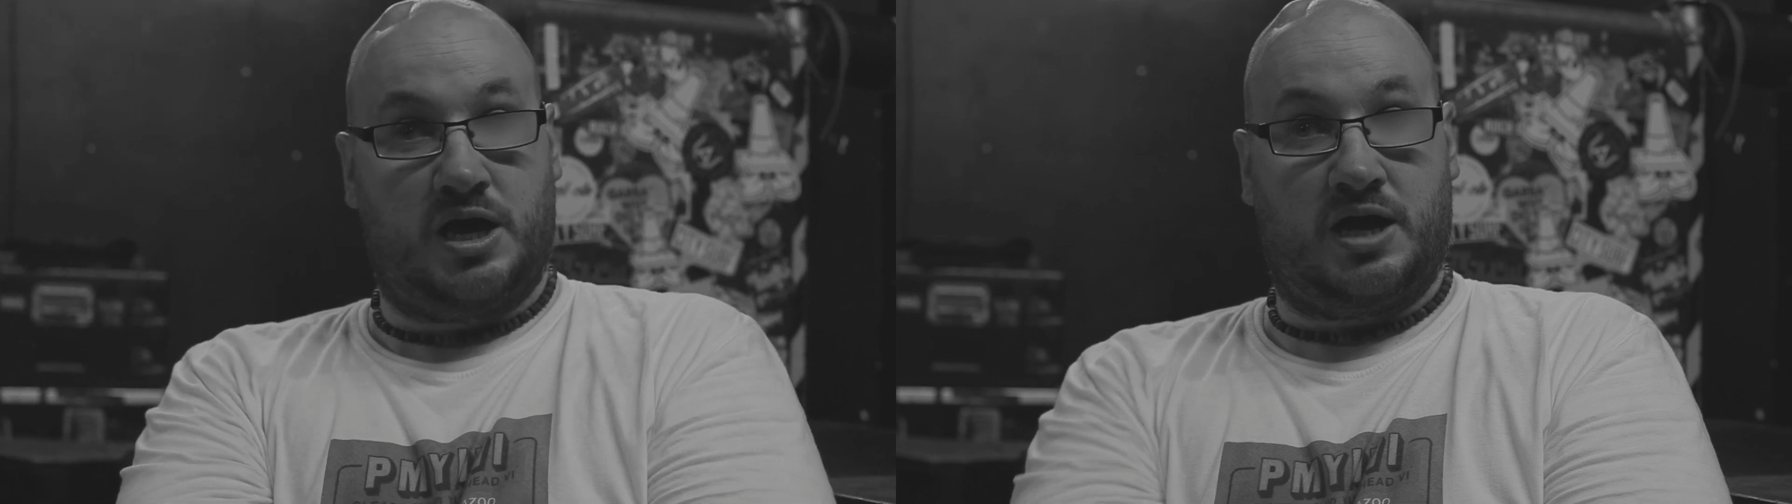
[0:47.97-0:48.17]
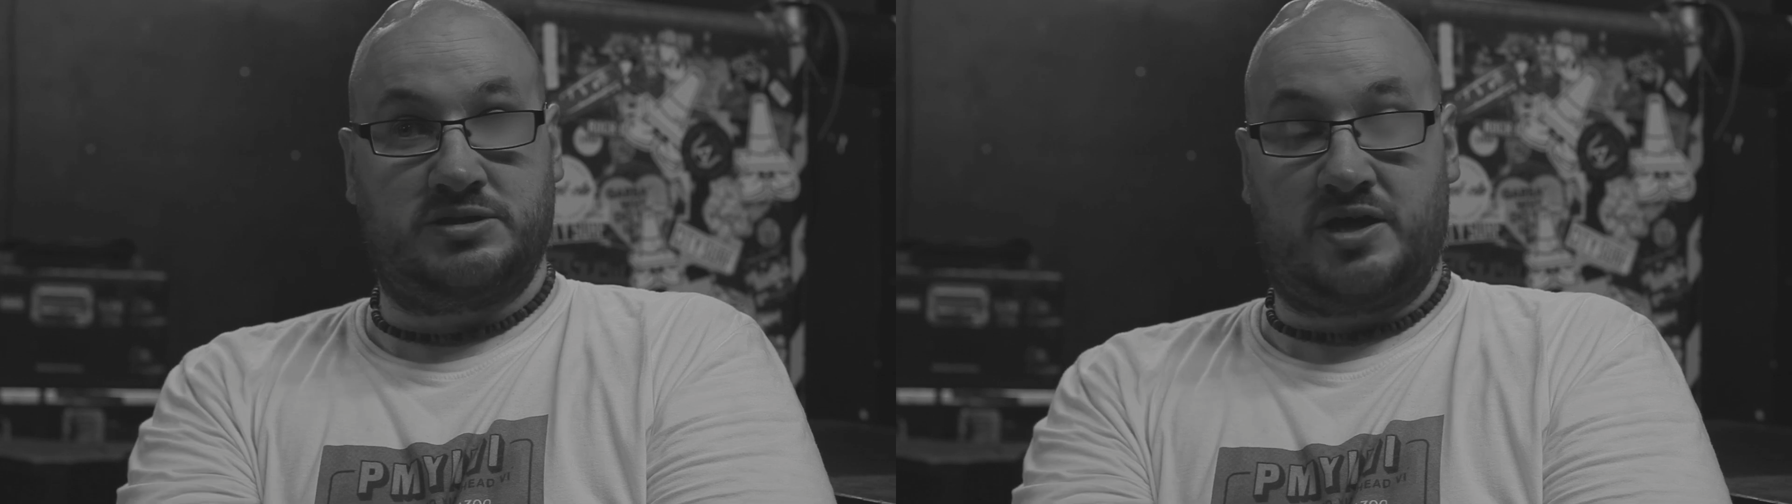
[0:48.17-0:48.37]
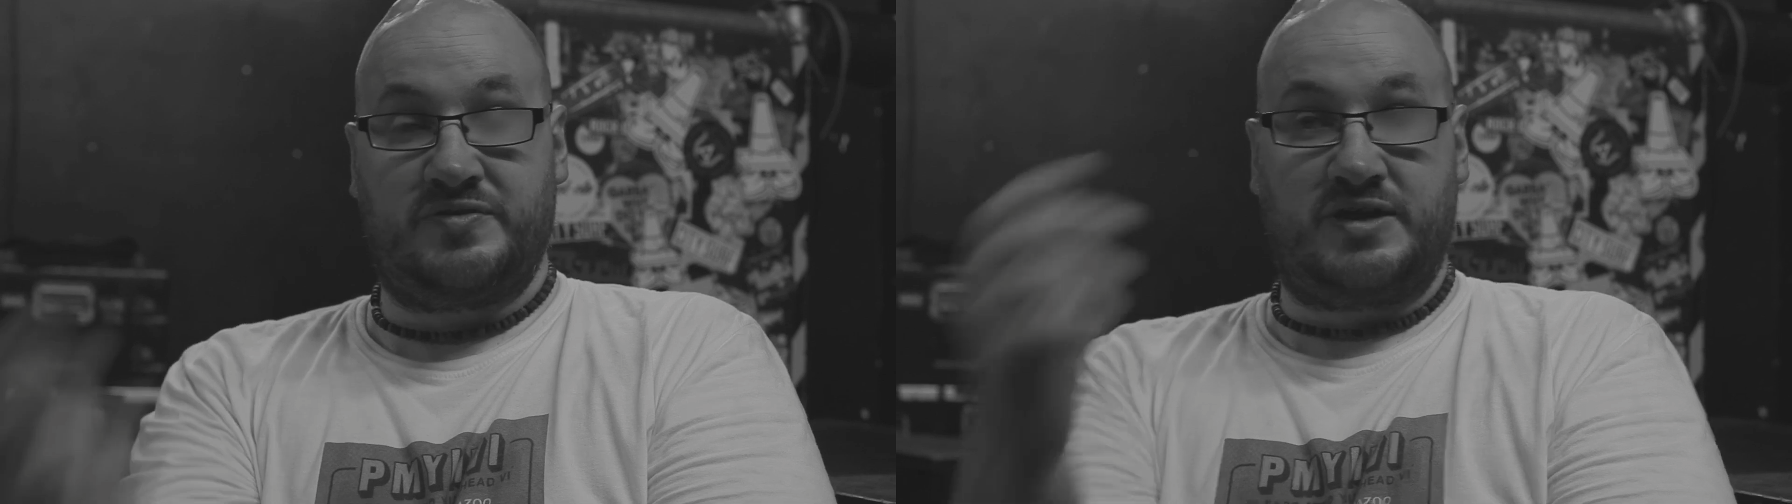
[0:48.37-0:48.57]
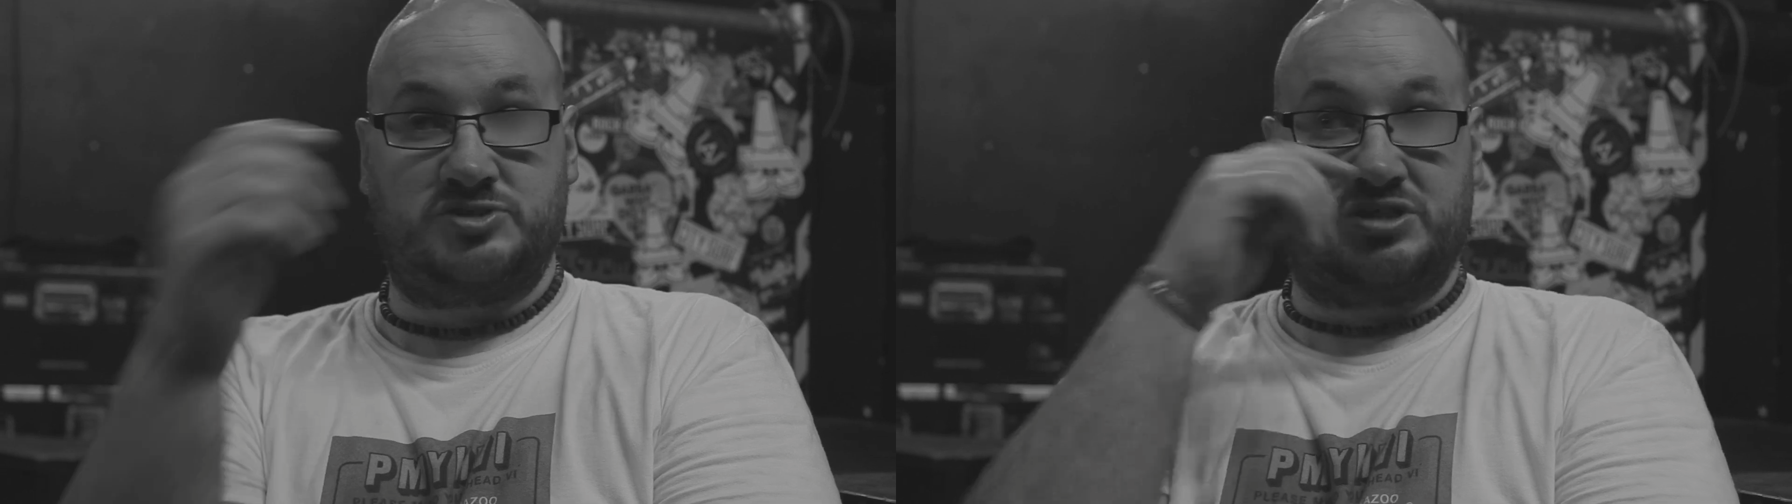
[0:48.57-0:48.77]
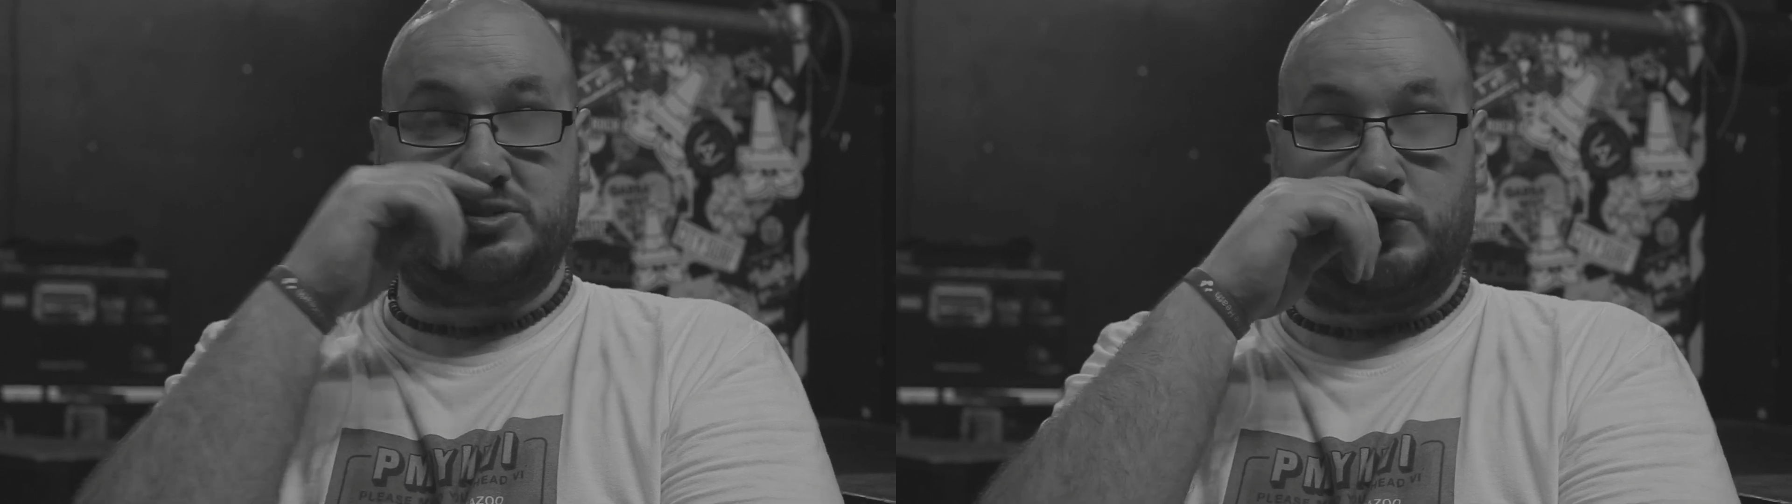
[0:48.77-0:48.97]
I, I think I
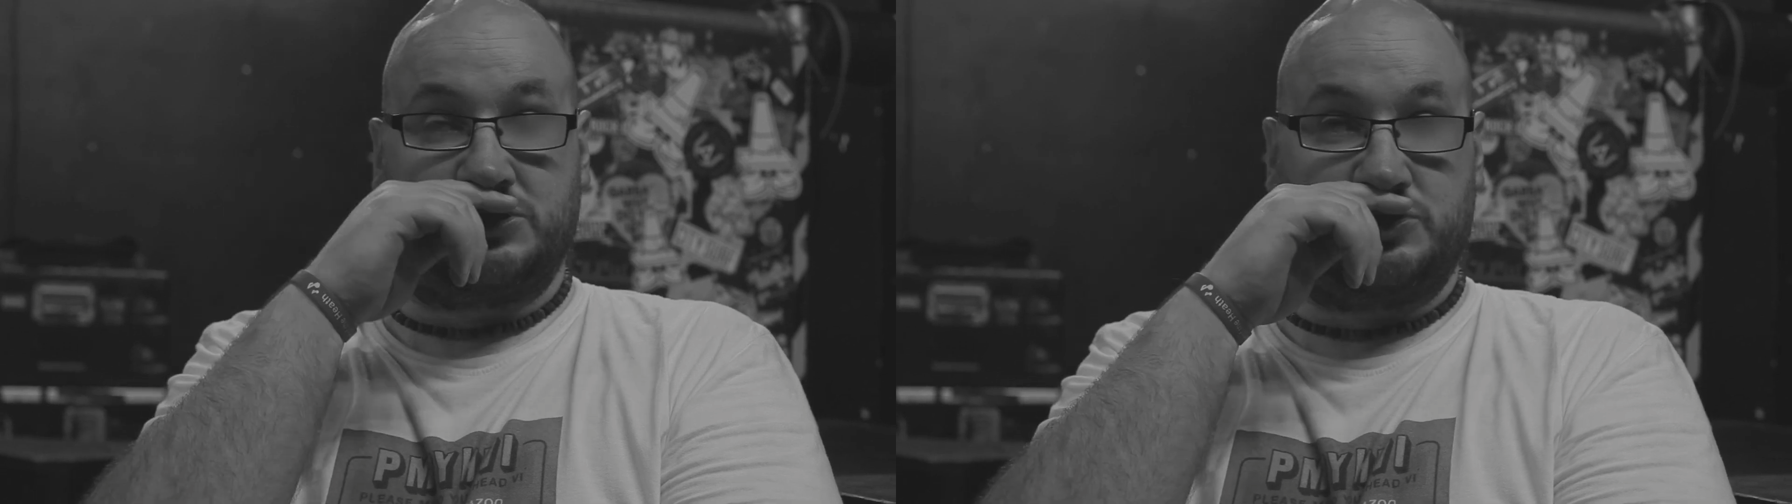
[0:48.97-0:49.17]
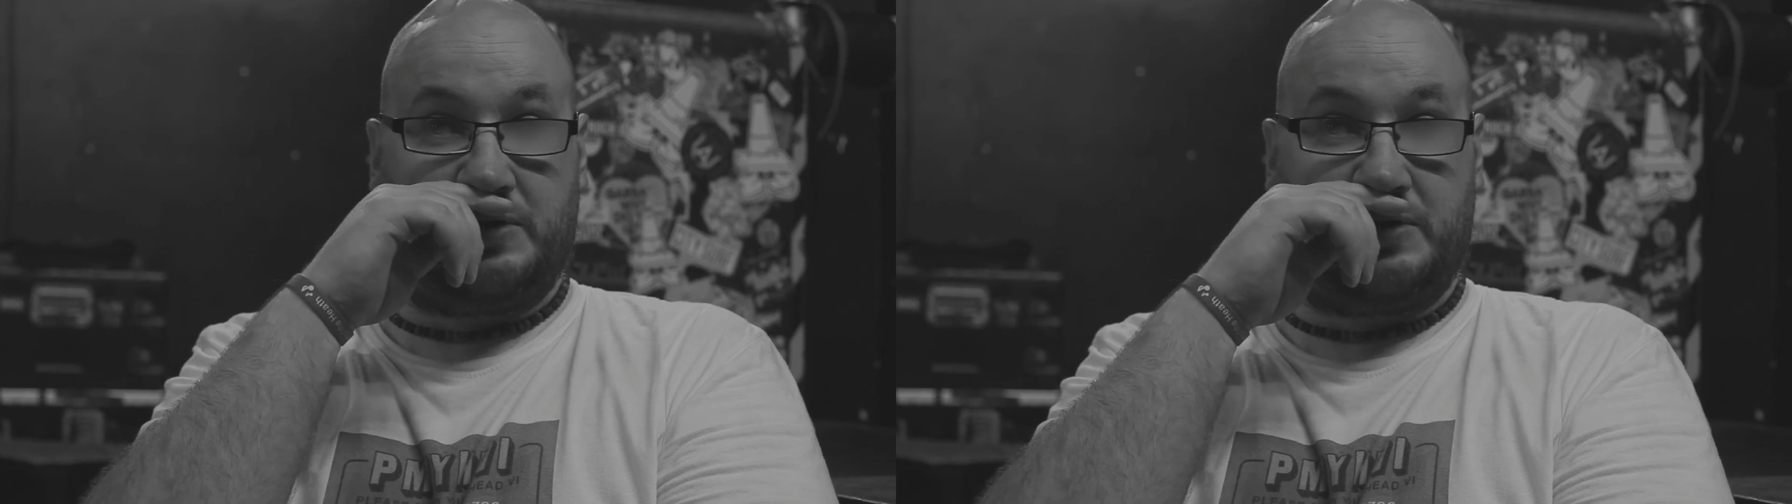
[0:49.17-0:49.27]
tried to watch a